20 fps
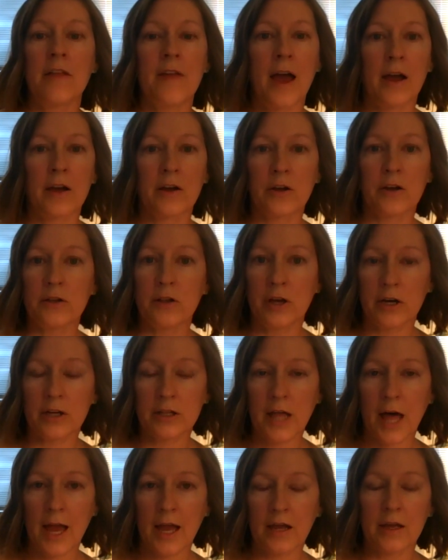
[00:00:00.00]
That could
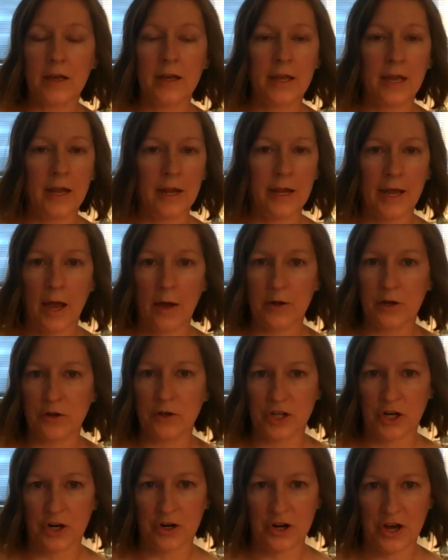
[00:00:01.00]
look like getting out
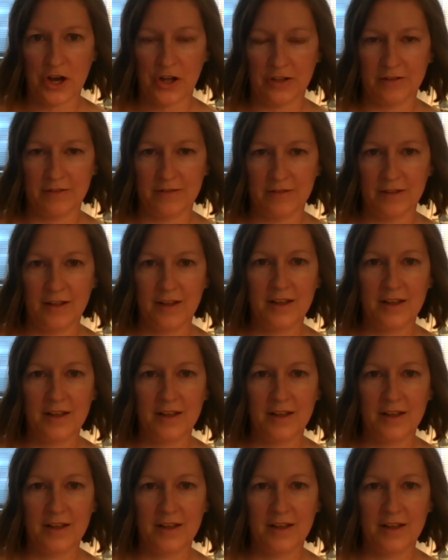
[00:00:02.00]
your journal,